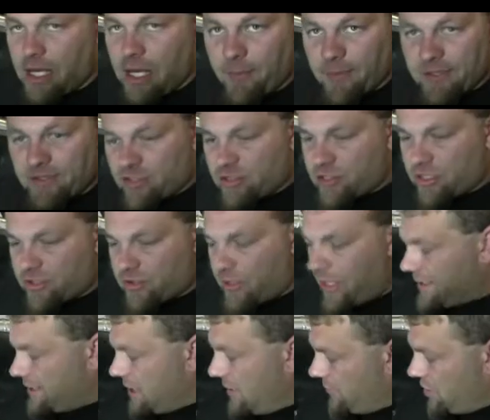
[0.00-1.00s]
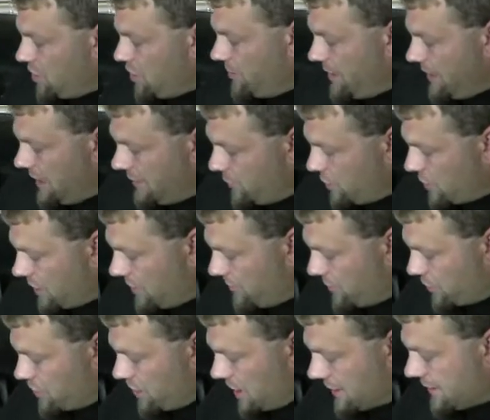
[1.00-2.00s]
It's just a straight dump tube, and then we're going to
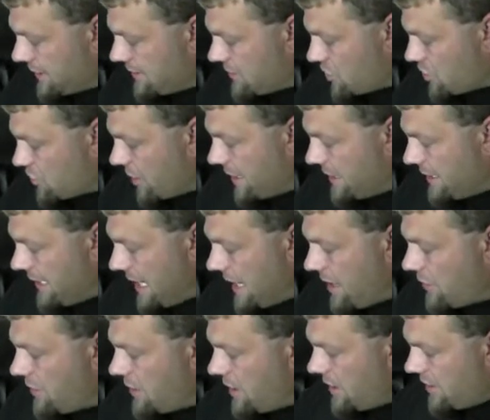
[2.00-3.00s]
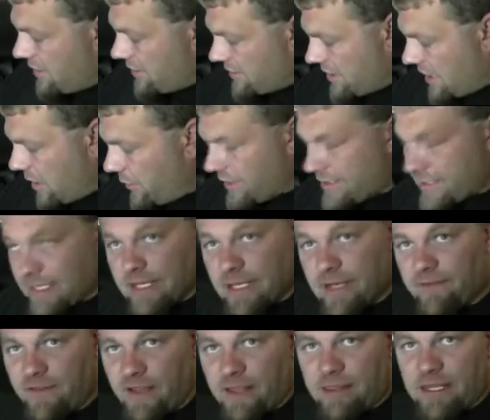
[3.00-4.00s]
project it straight down, so that way it's going
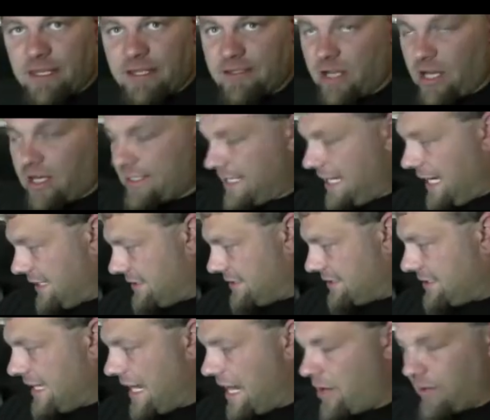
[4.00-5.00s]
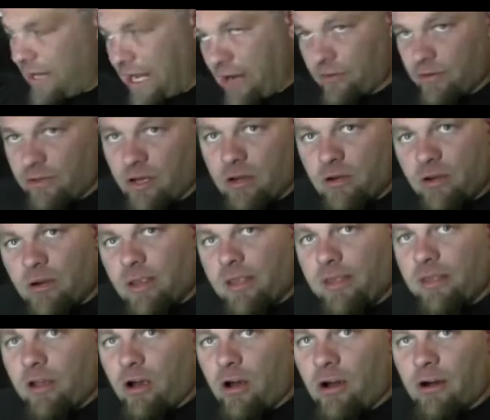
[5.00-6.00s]
to vent the exhaust gases down, out, and
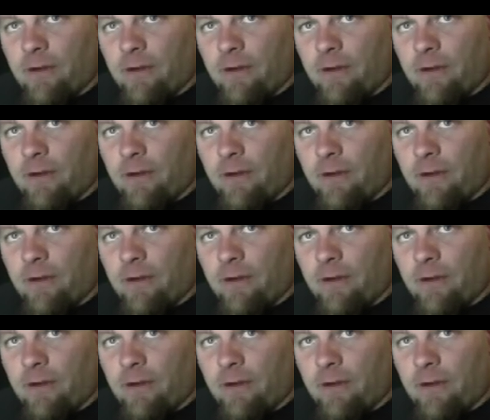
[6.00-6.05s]
underneath the car.